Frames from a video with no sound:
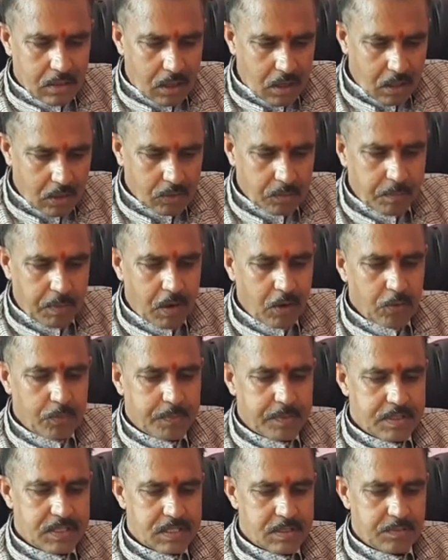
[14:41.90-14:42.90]
Aufbau
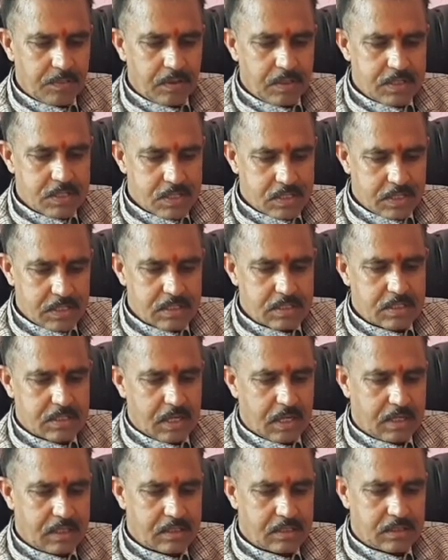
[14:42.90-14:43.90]
principle states
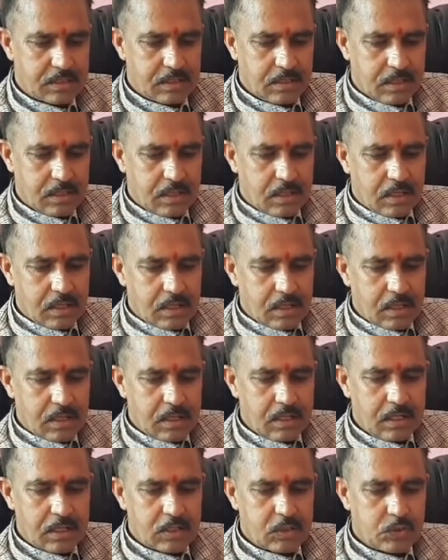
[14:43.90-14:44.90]
that
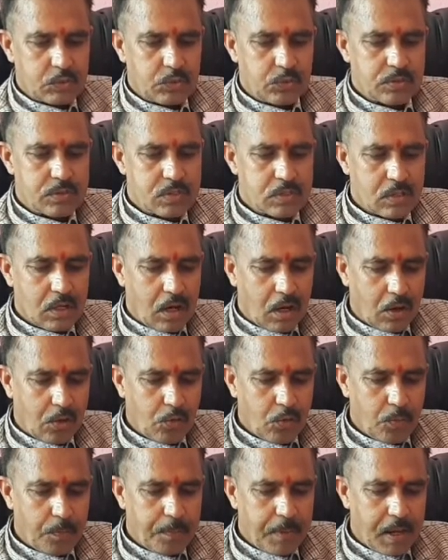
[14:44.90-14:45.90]
electrons
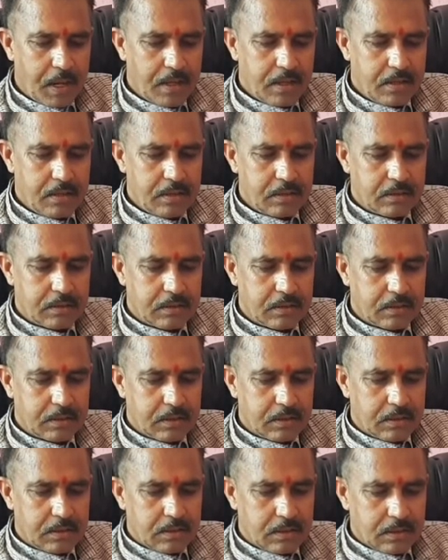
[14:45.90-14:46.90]
occupy
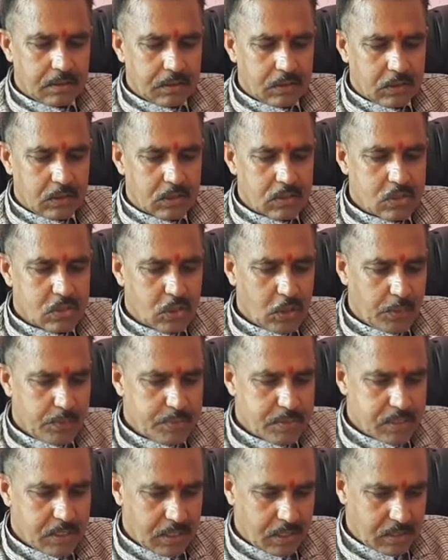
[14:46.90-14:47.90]
the
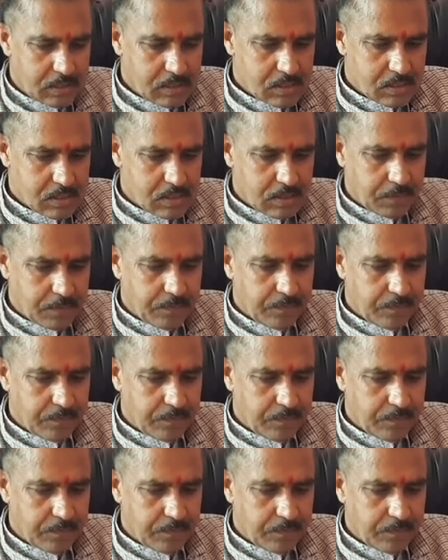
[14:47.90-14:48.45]
subcells